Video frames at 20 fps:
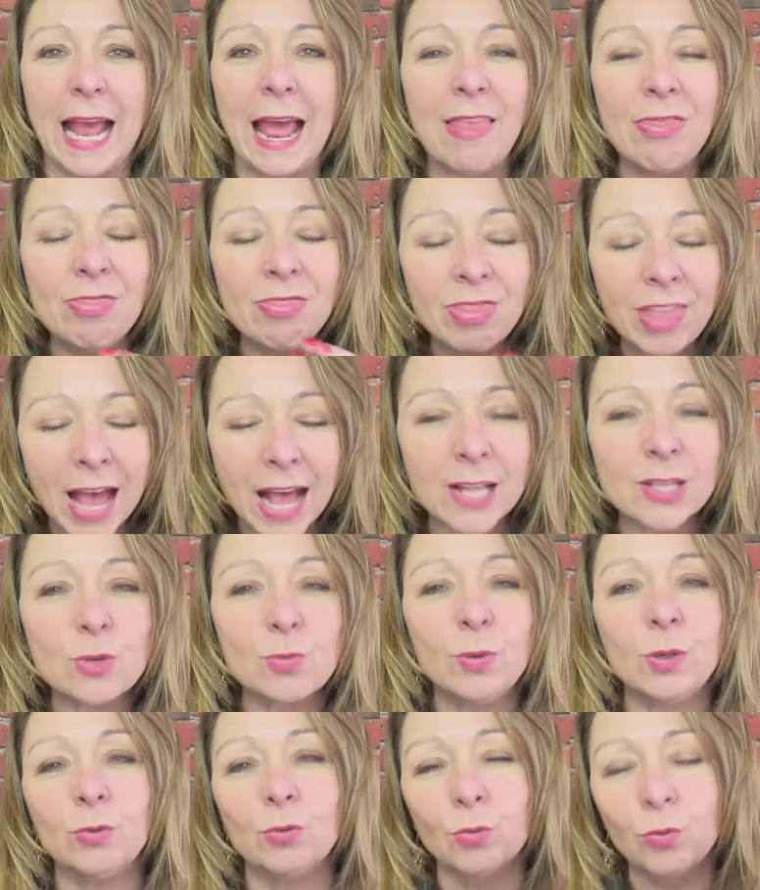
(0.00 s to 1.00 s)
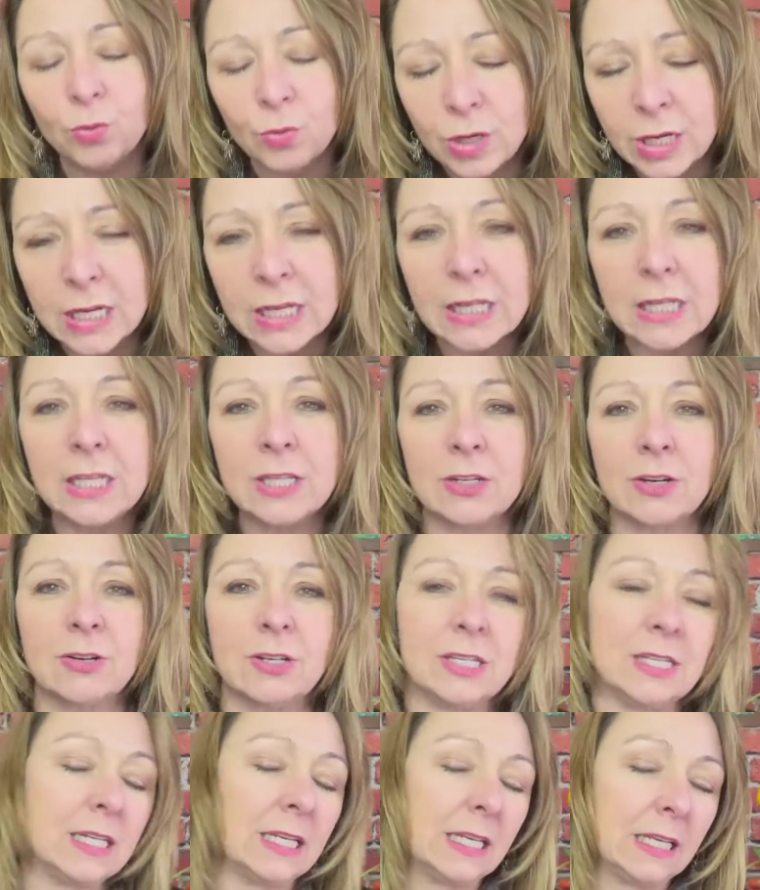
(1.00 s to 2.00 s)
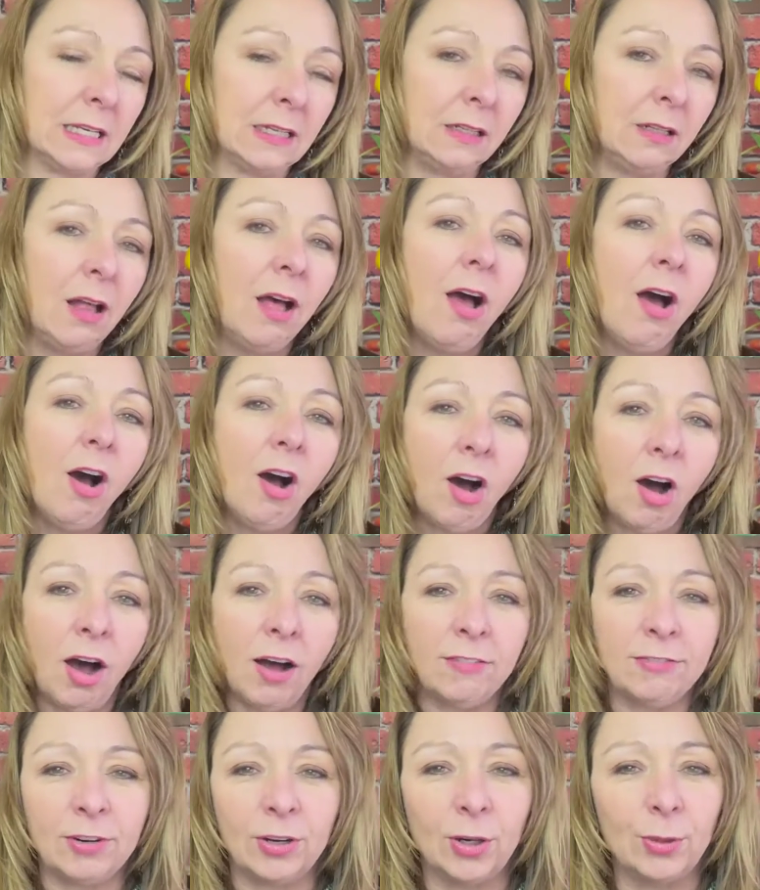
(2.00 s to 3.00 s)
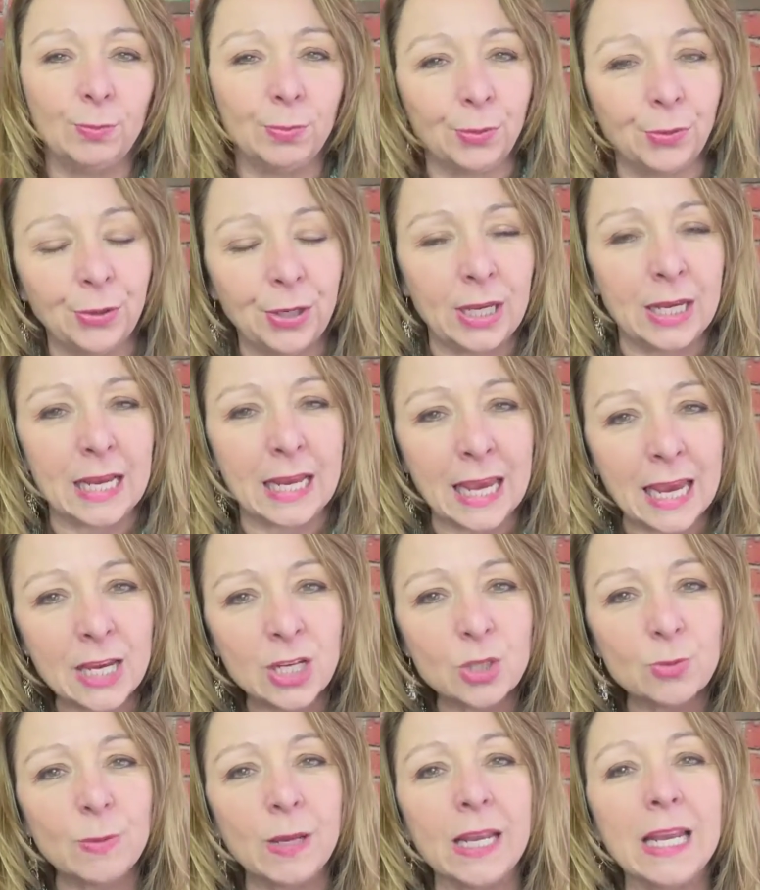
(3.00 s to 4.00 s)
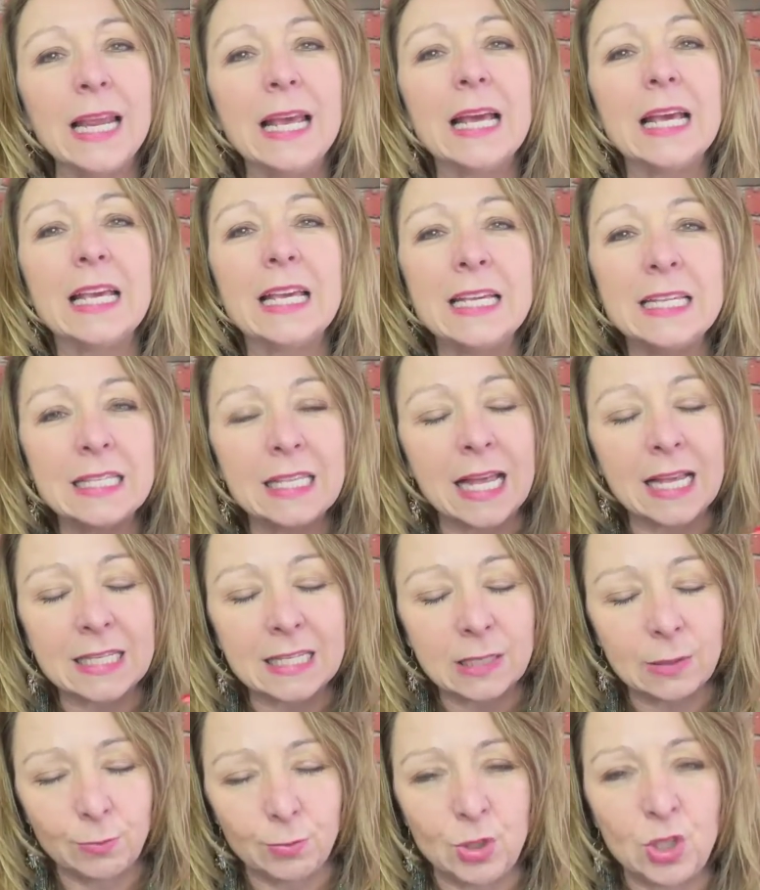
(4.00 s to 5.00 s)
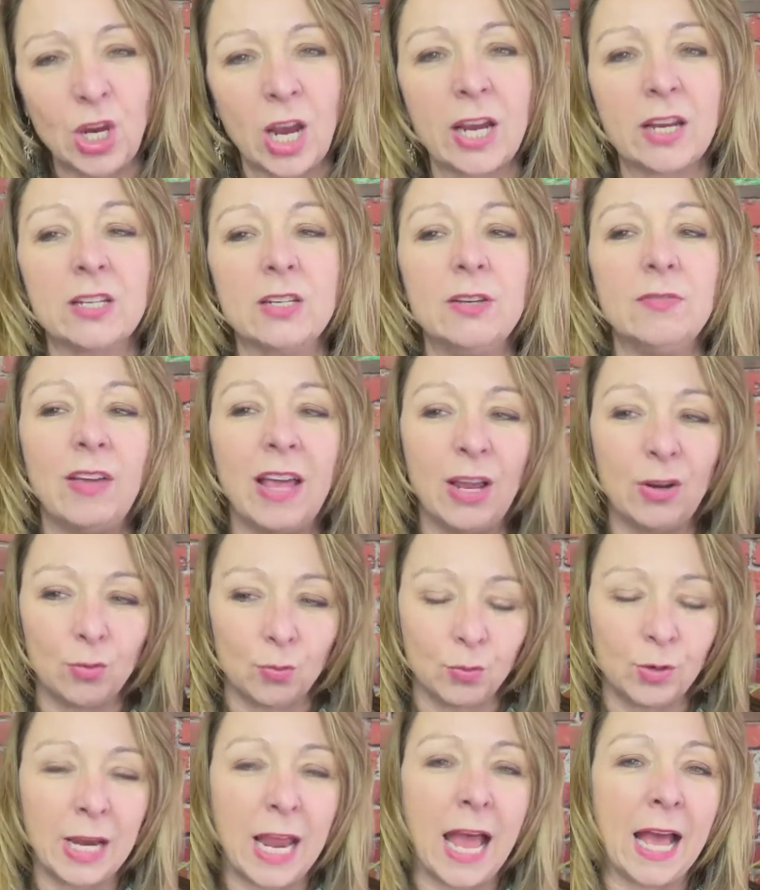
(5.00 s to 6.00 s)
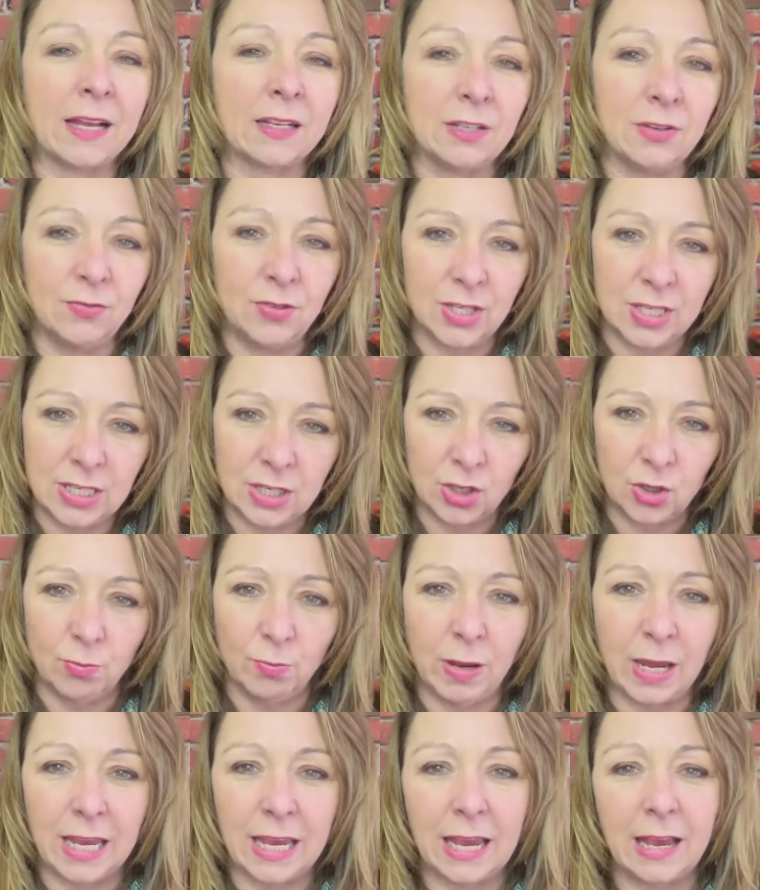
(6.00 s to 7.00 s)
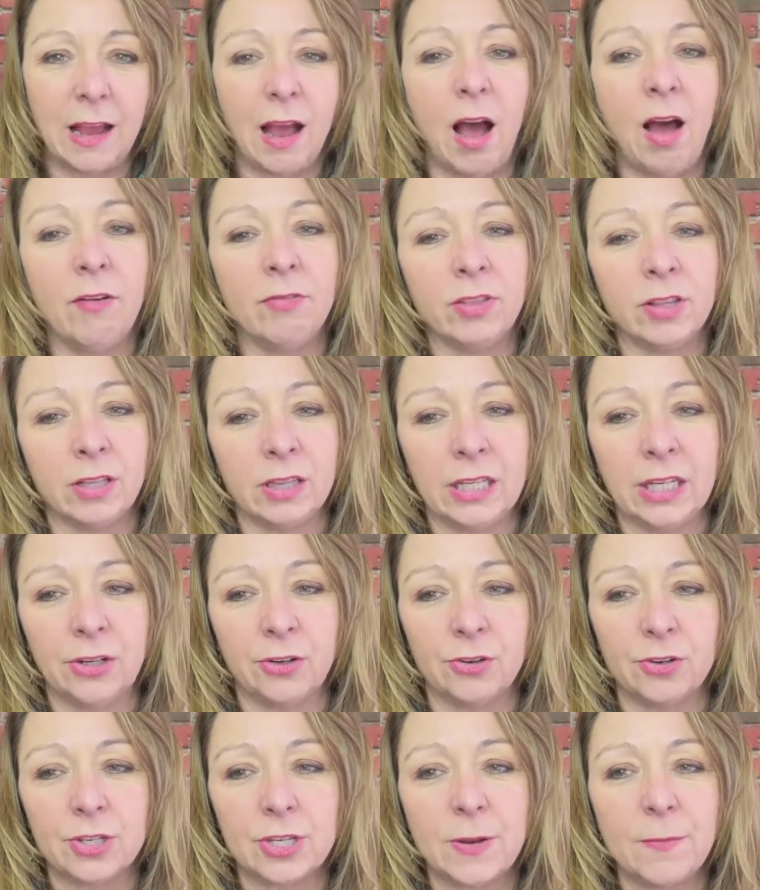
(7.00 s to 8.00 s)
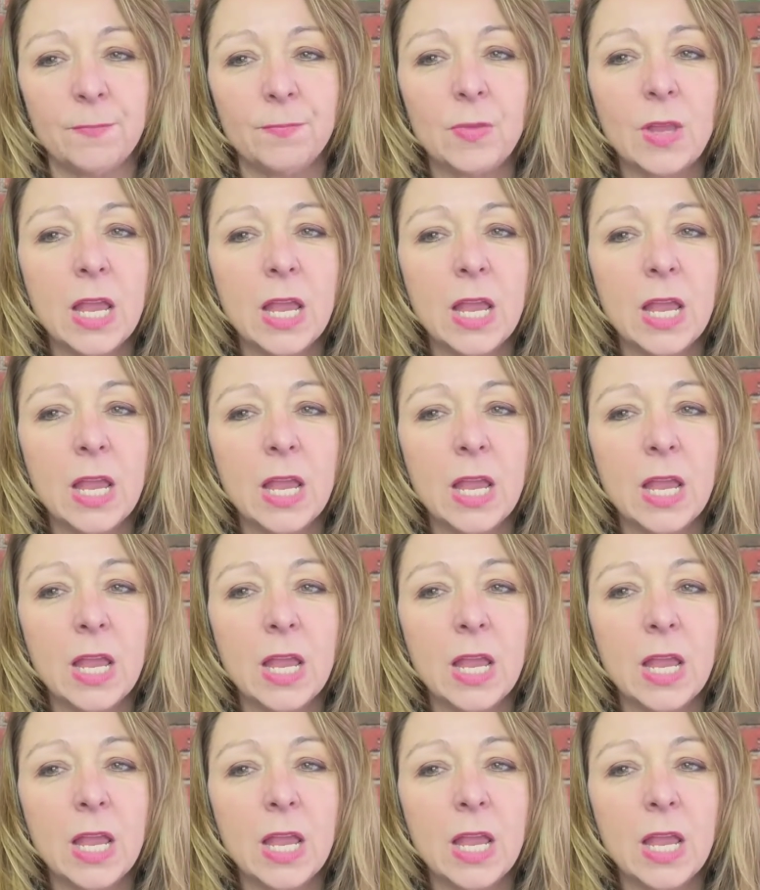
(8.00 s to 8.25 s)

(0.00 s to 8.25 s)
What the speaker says: And that's what really starts to kill off our employee engagement, is that subjective and reactive decision making of the leaders.